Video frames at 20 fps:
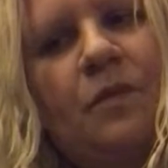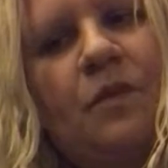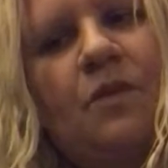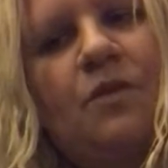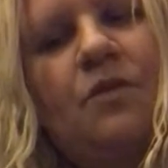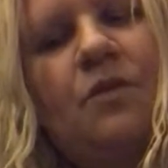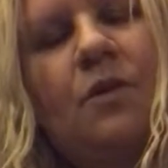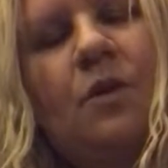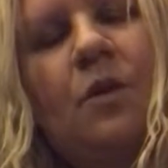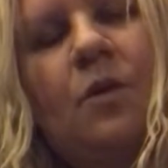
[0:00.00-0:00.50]

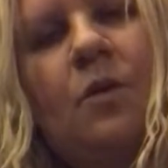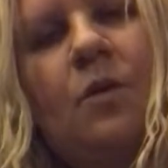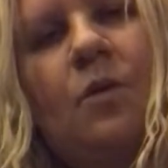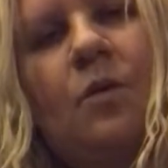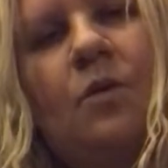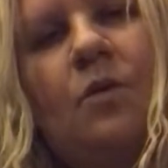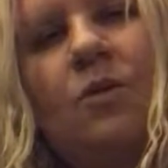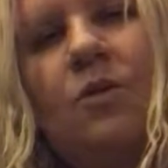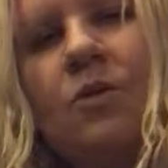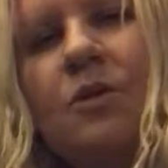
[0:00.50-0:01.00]

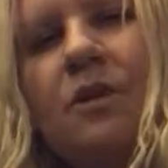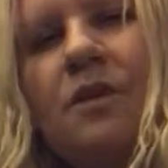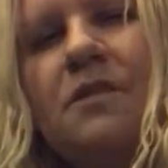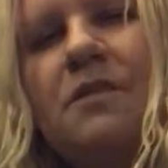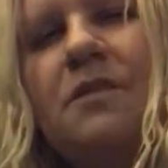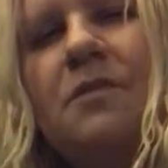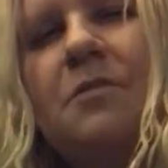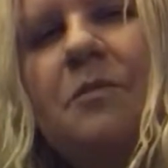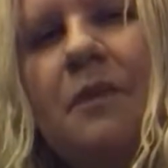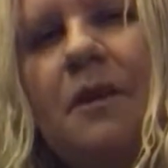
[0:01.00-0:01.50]
So you need
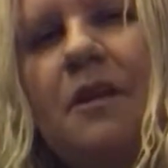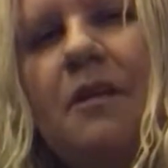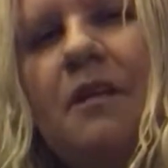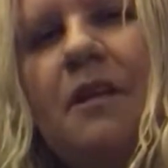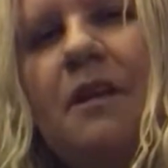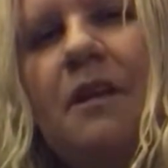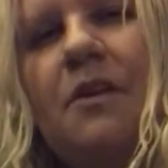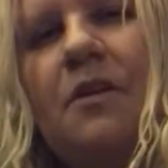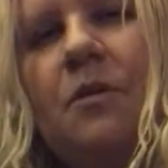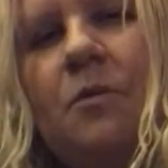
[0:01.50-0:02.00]
to bear
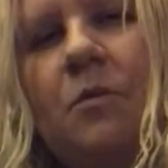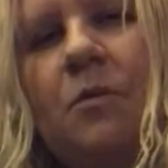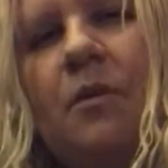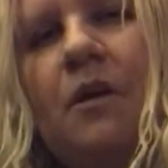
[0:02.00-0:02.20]
that in